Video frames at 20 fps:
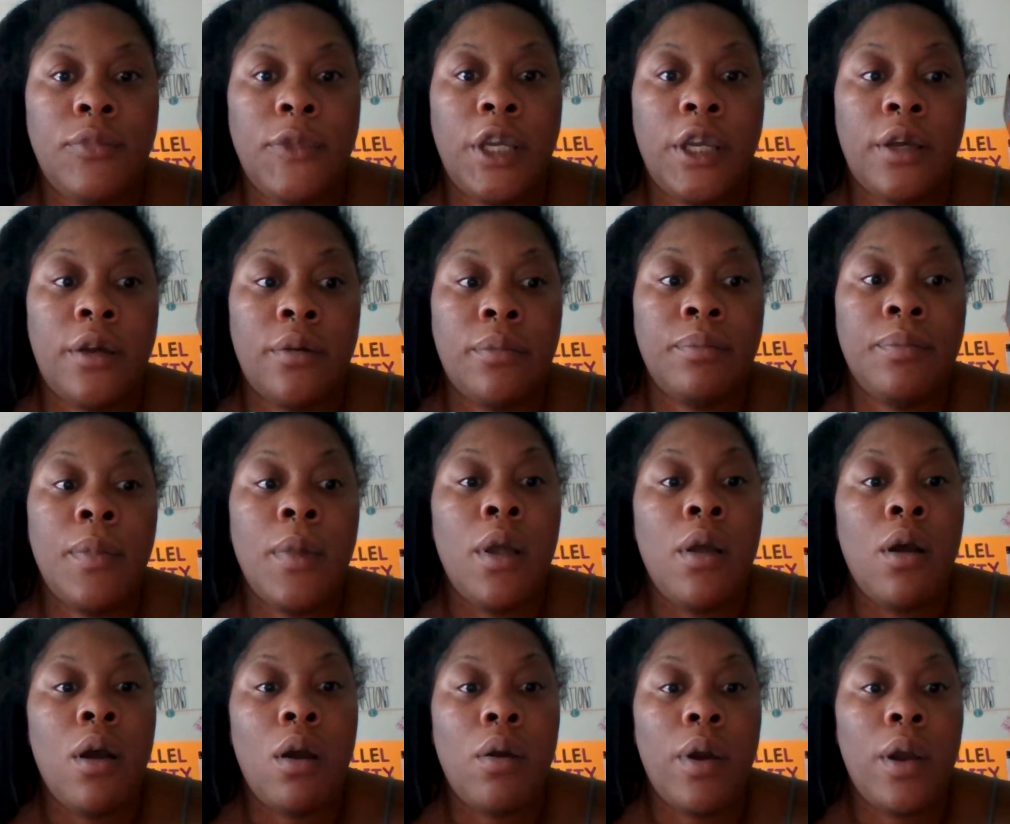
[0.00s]
Yeah.
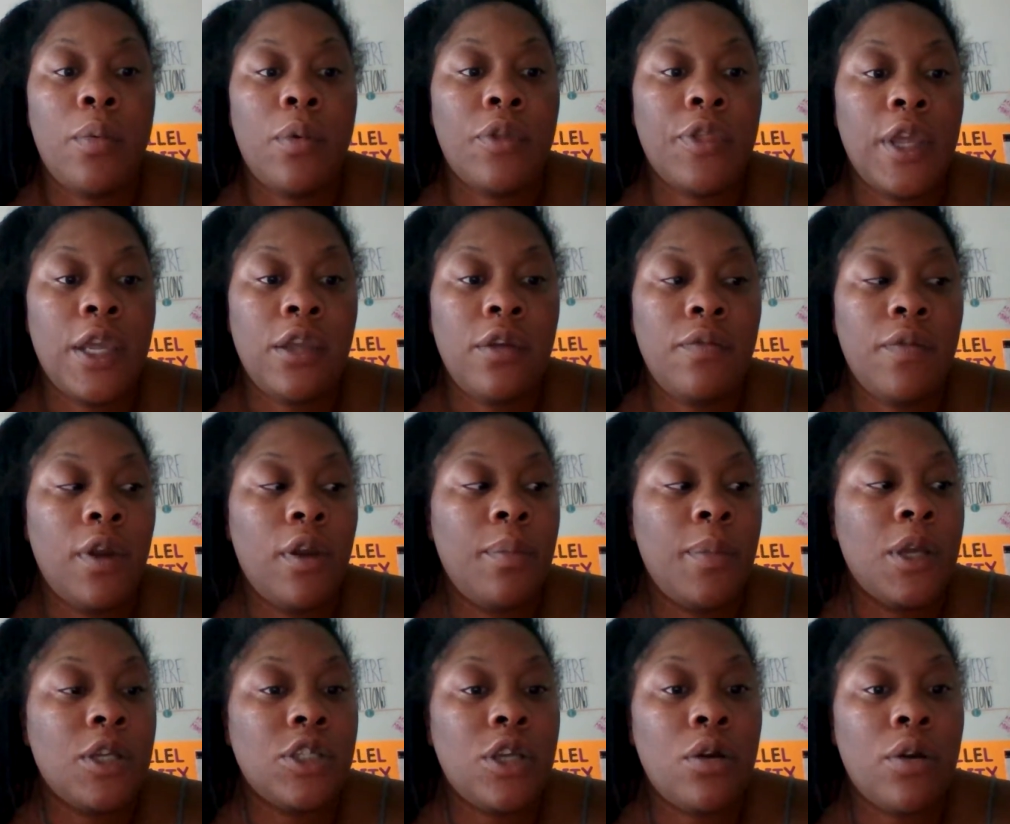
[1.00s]
All right. Well, thank you very
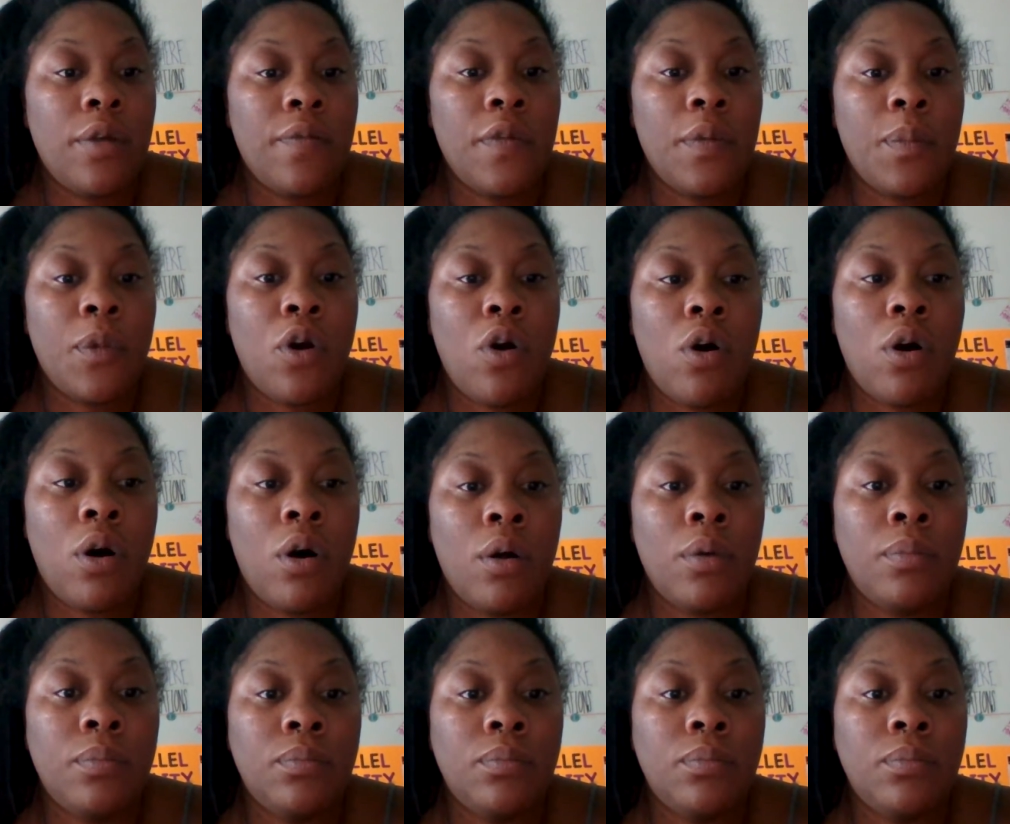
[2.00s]
much. I'll give them a call.